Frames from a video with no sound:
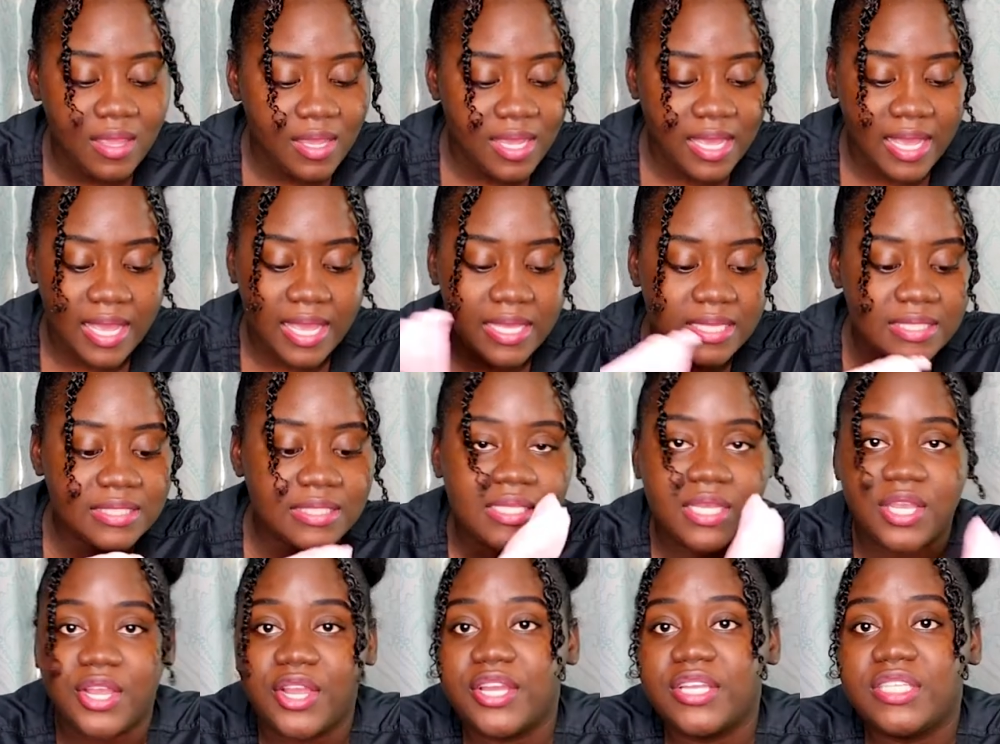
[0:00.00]

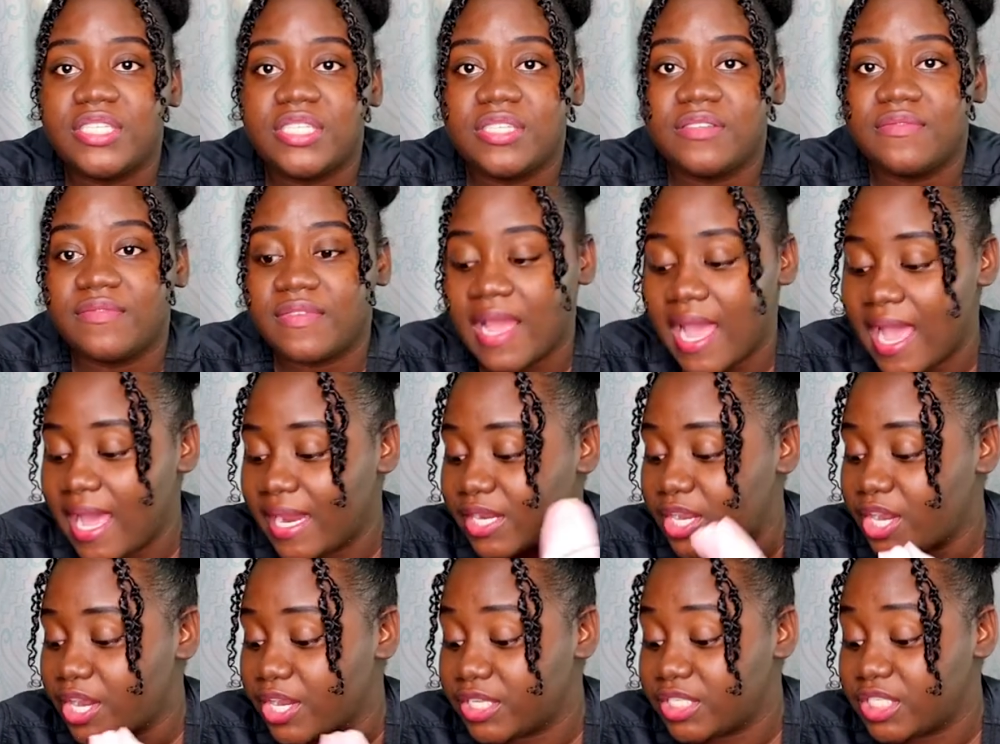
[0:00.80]
guys kerchief
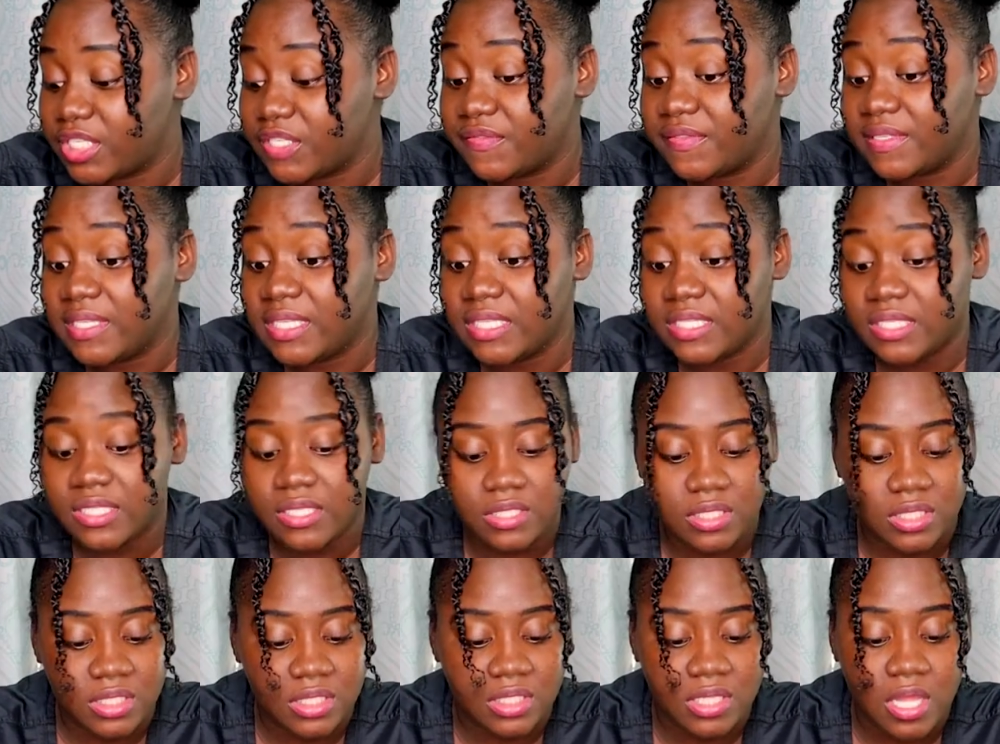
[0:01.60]
handkerchief needs
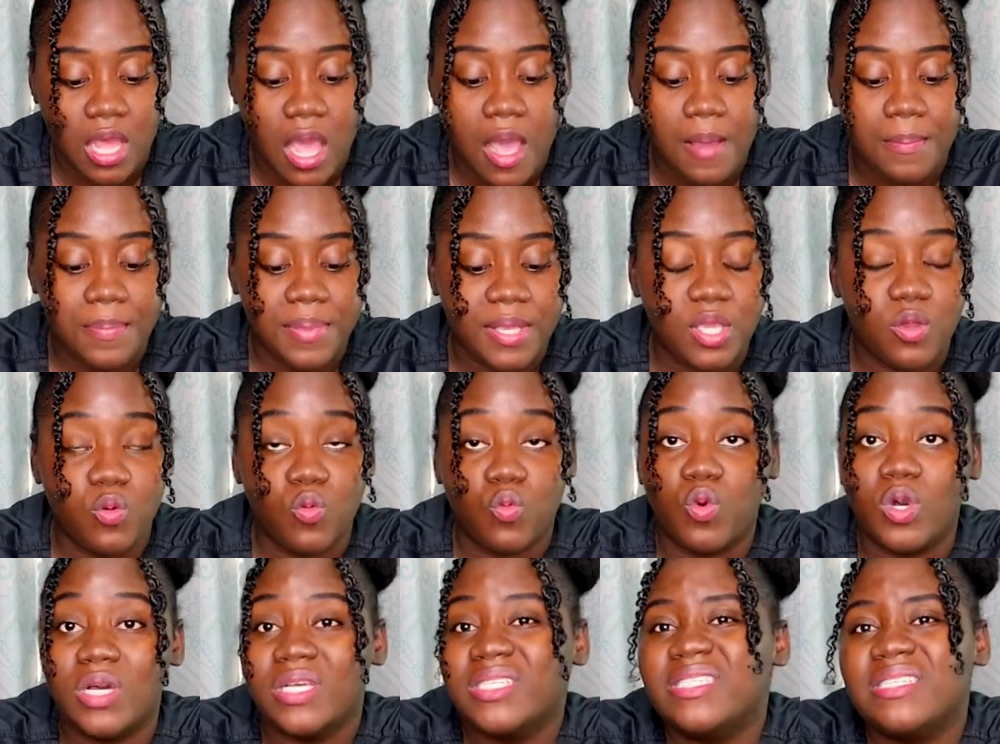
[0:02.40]
to stop
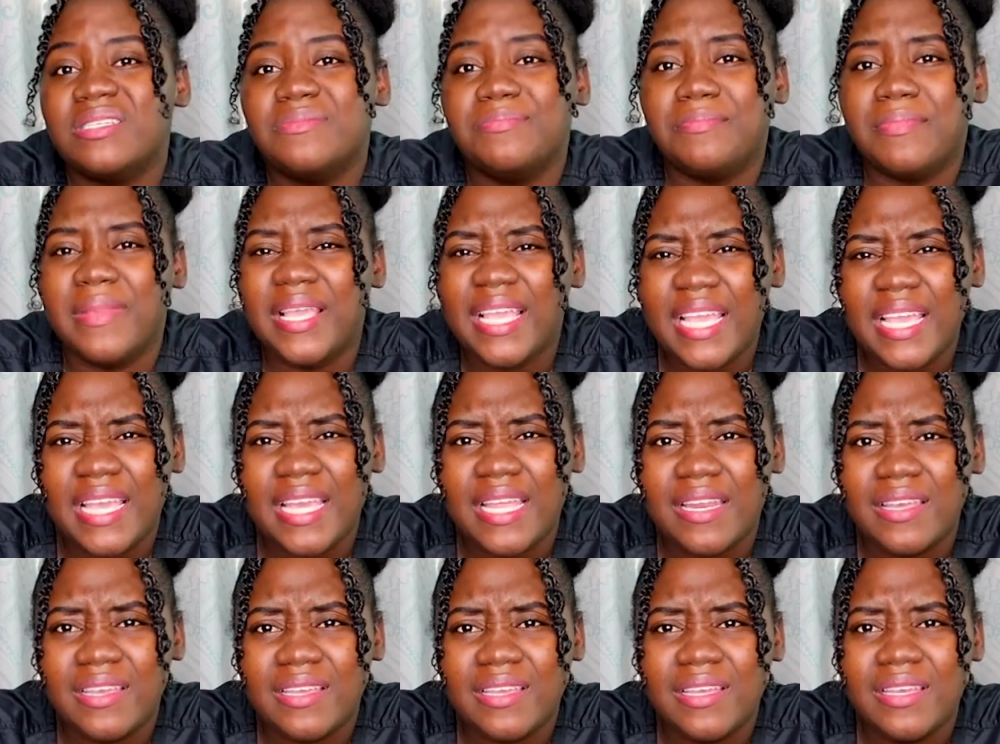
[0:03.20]
it wasn't
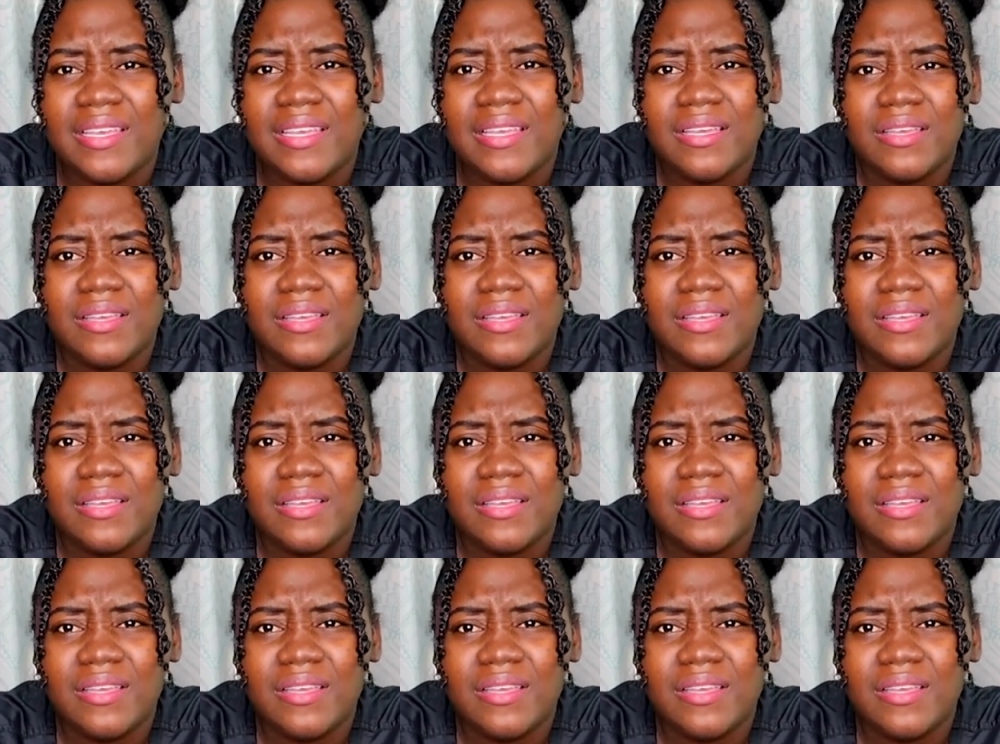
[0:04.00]
made